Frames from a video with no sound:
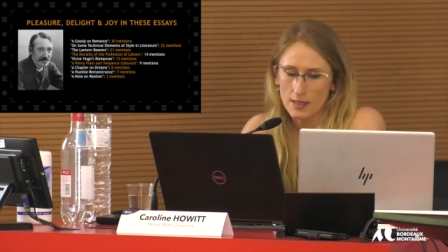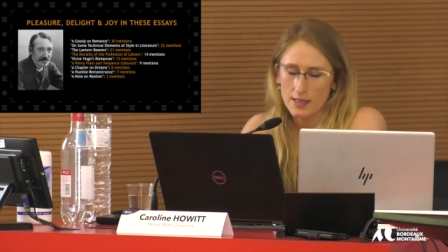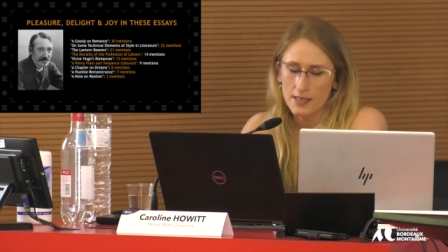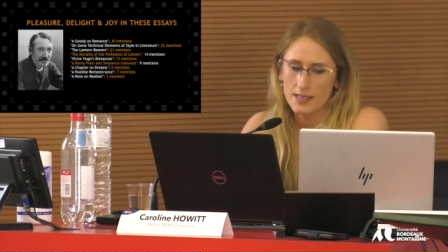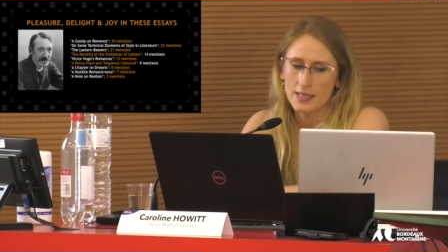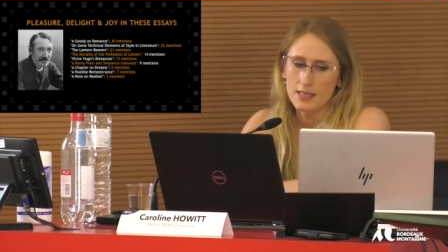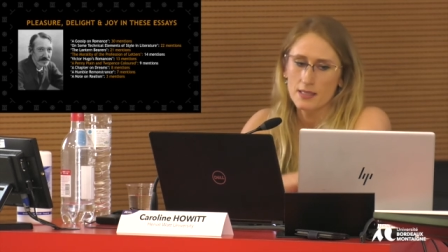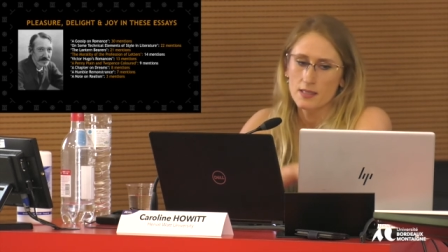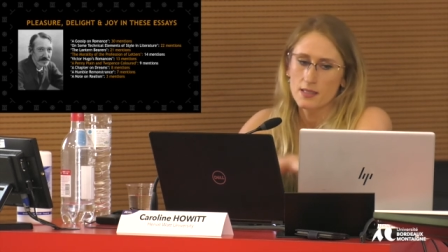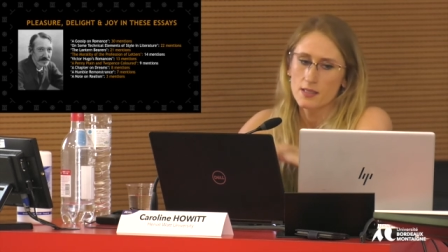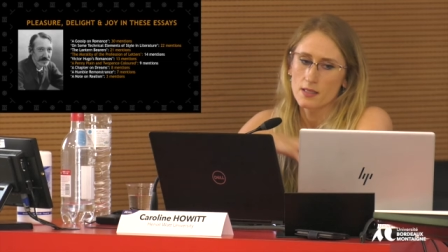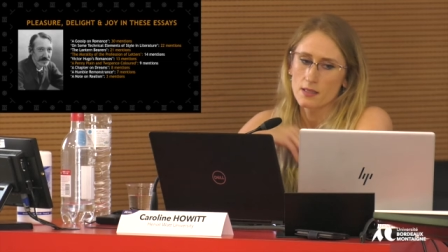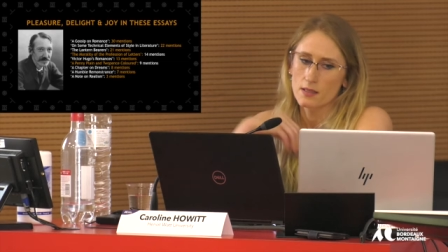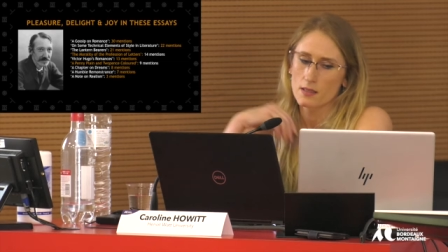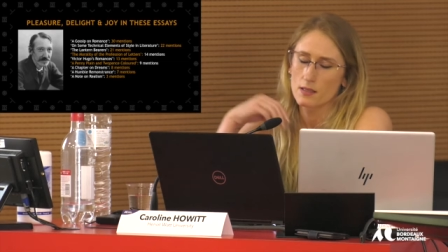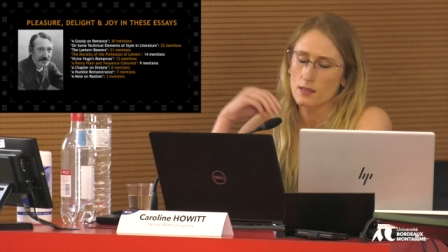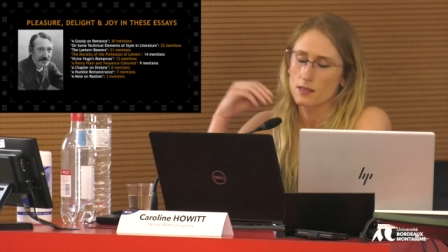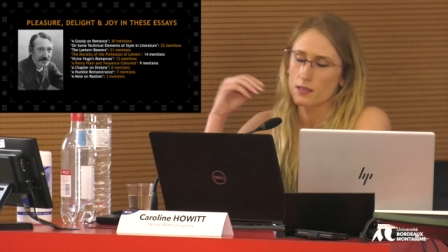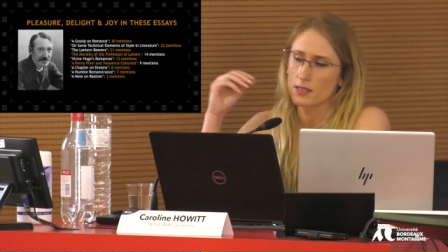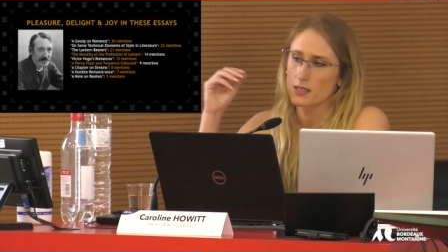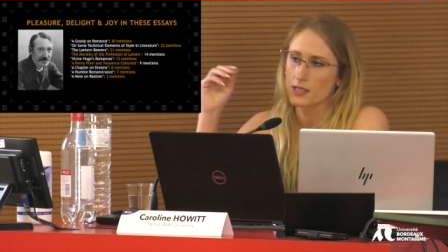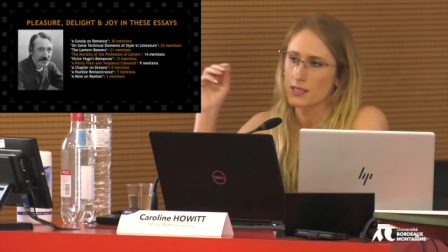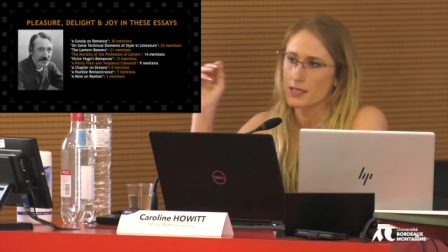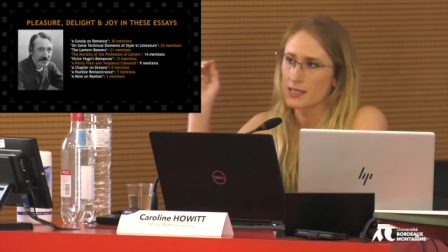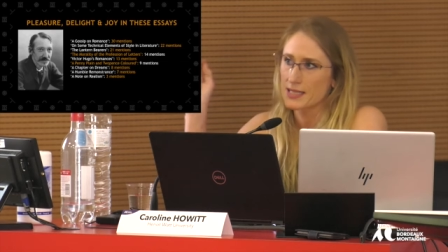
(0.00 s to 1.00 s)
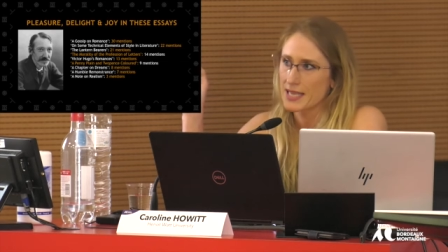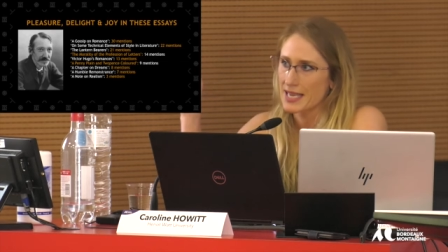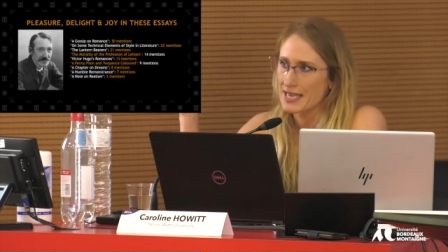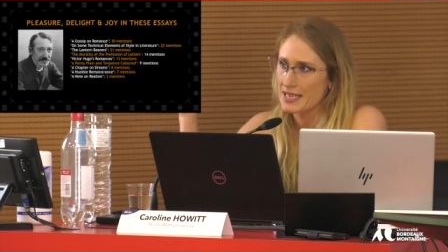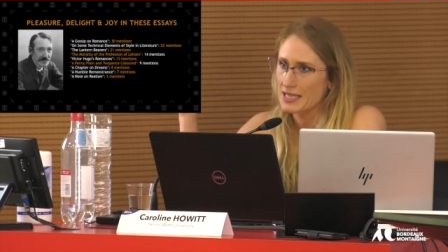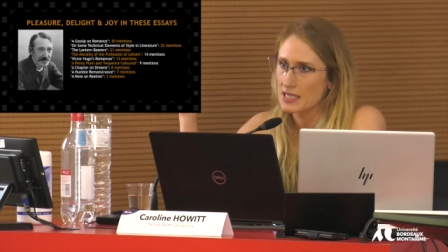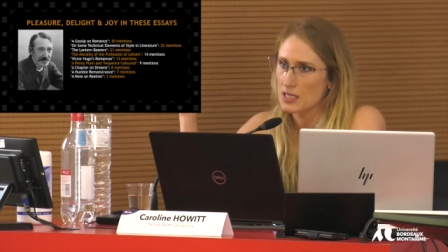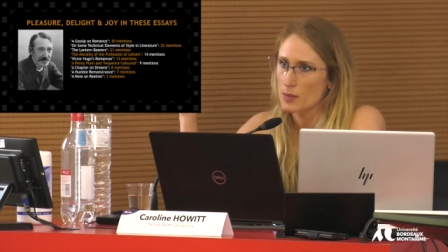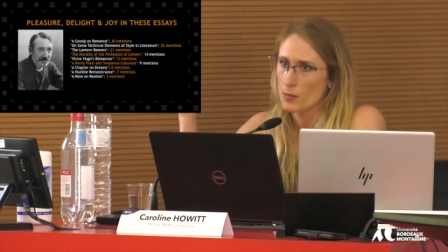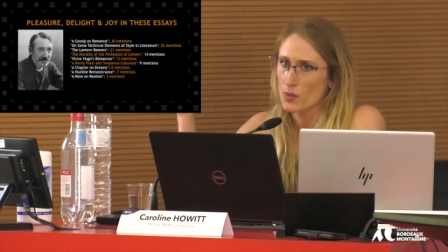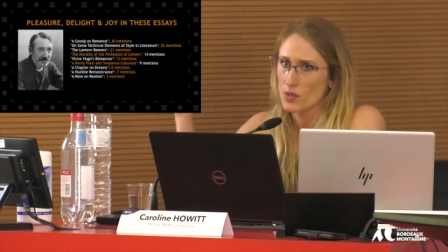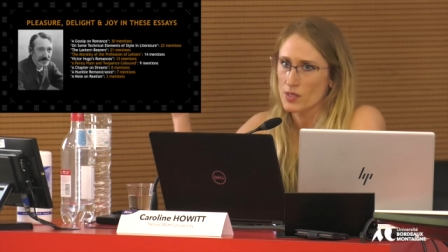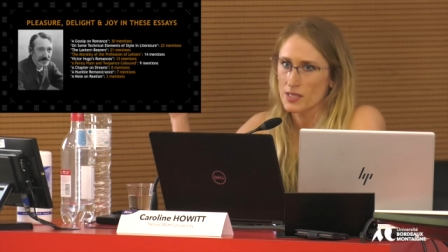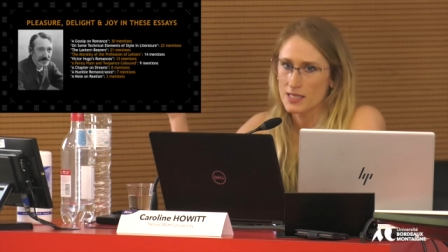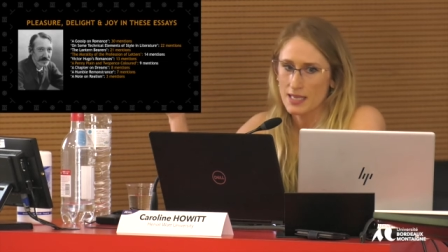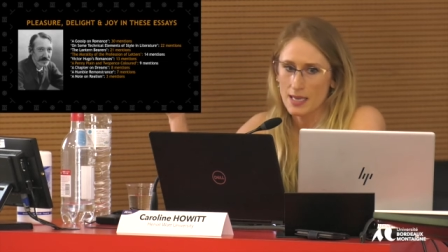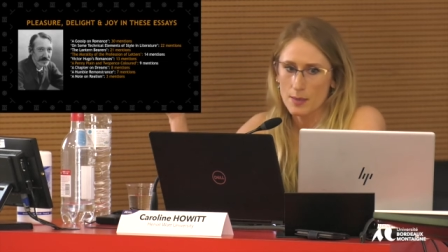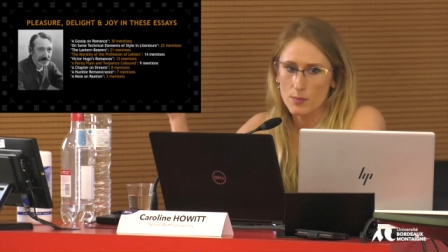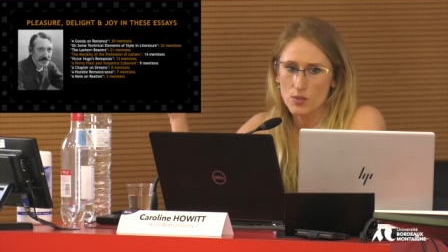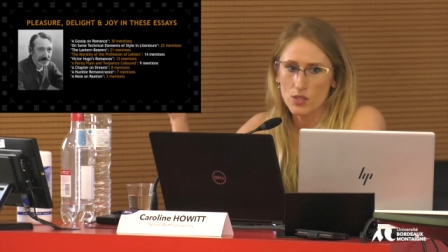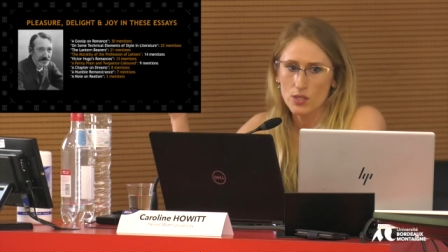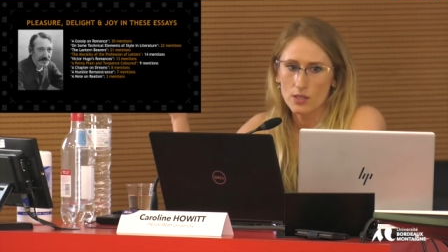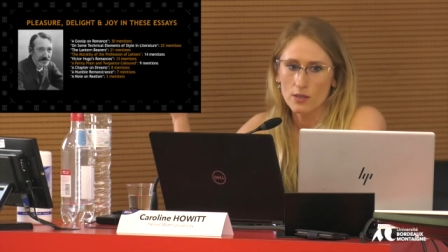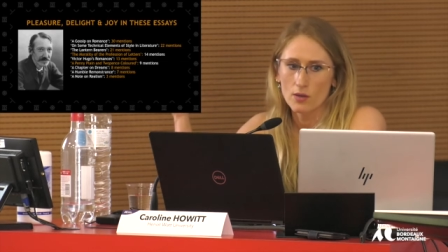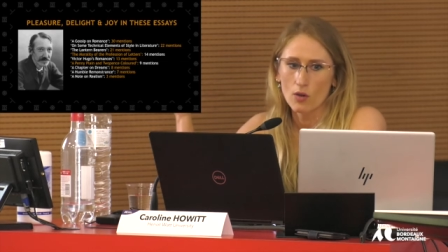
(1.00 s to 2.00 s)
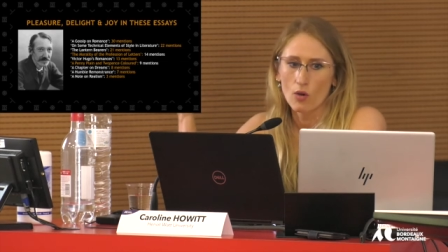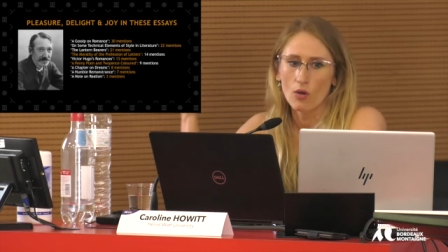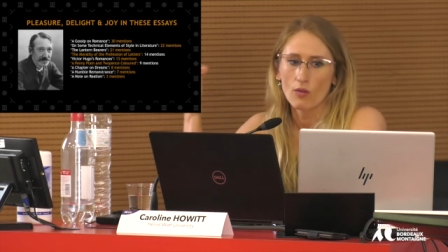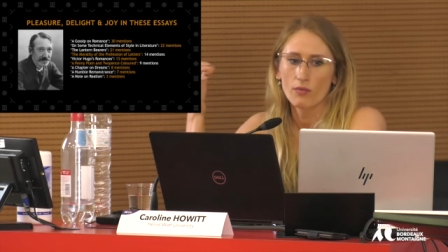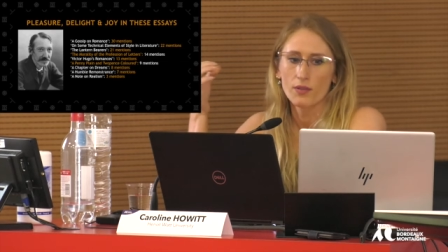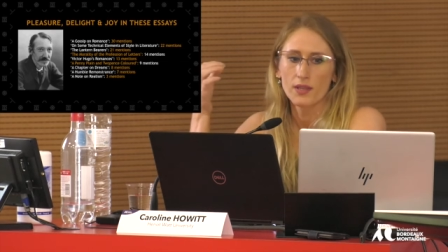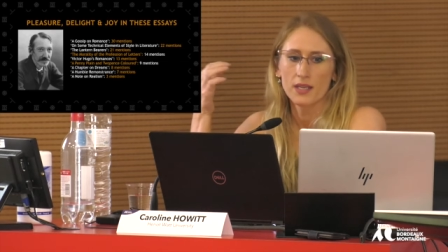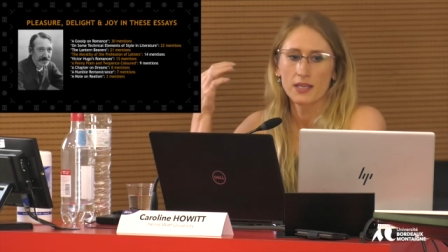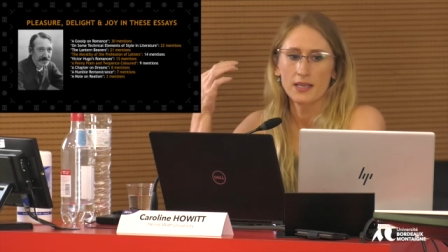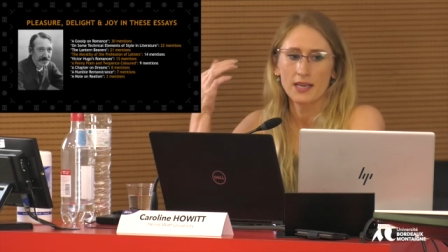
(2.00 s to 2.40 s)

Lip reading: His sustained perception of